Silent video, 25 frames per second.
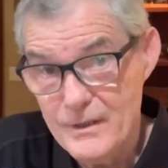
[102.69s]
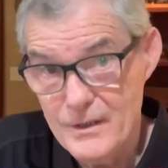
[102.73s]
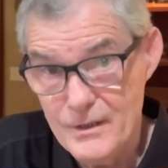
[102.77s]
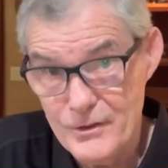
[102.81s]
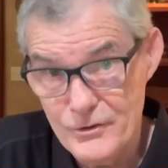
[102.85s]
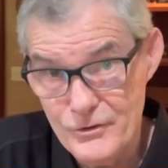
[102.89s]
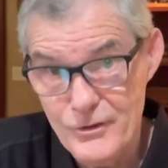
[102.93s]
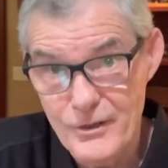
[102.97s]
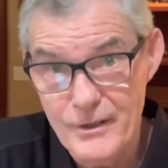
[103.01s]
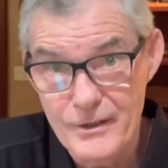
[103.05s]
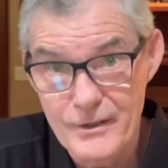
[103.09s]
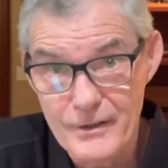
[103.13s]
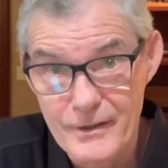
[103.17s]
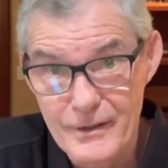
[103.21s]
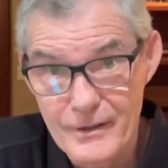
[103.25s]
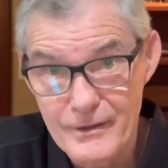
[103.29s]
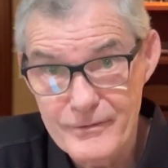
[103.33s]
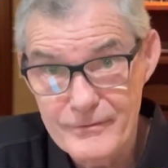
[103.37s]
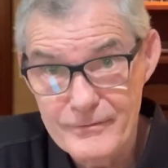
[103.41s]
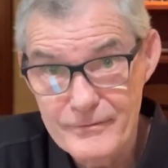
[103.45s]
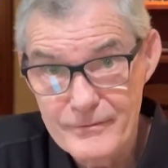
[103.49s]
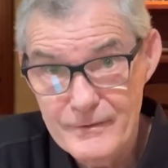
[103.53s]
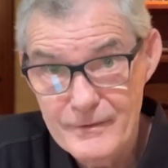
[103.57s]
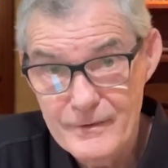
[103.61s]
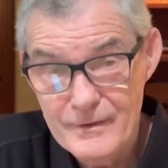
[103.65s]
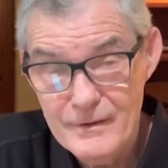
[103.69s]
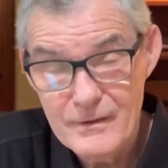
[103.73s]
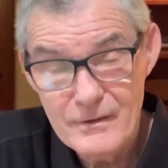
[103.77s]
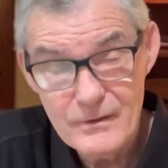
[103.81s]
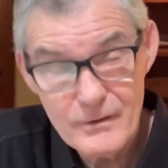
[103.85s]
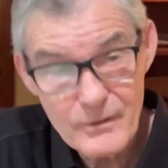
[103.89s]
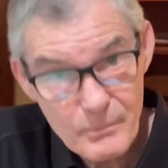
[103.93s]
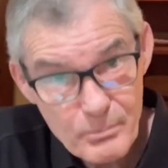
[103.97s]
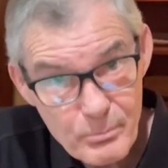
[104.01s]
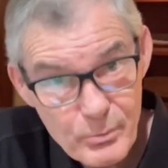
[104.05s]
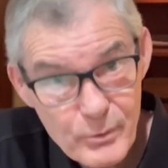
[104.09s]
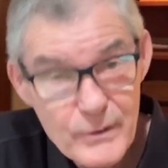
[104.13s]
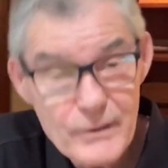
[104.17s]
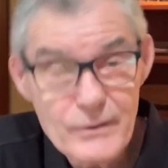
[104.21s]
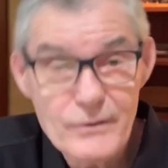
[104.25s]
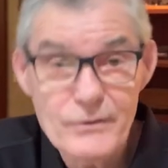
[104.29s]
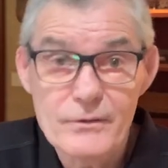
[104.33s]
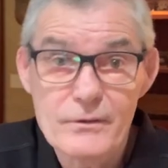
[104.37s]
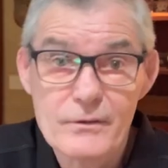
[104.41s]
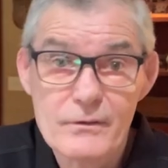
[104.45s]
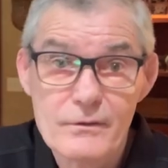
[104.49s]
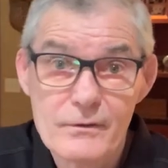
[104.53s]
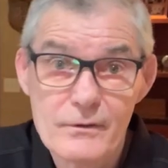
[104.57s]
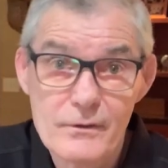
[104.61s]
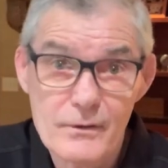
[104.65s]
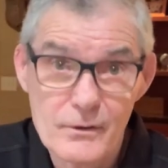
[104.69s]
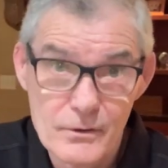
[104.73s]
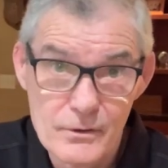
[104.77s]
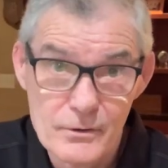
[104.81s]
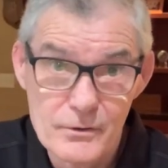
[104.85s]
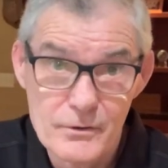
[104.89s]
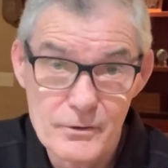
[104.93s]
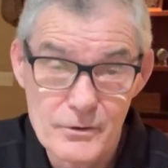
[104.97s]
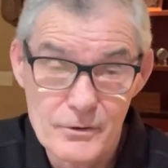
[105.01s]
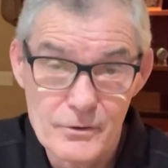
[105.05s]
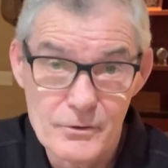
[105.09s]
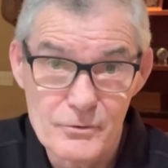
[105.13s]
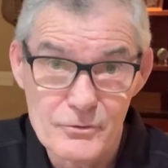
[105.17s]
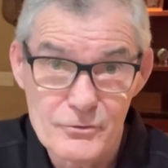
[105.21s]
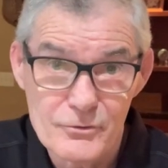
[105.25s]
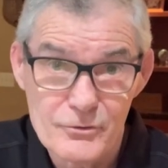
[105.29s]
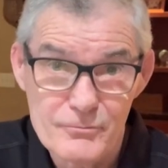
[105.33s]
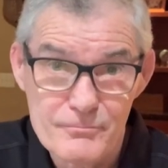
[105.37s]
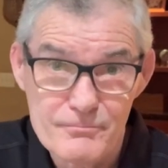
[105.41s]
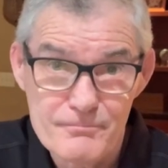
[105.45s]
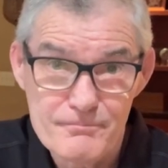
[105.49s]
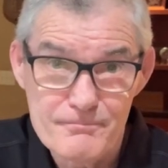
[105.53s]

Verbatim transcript: agenda to preach the good news.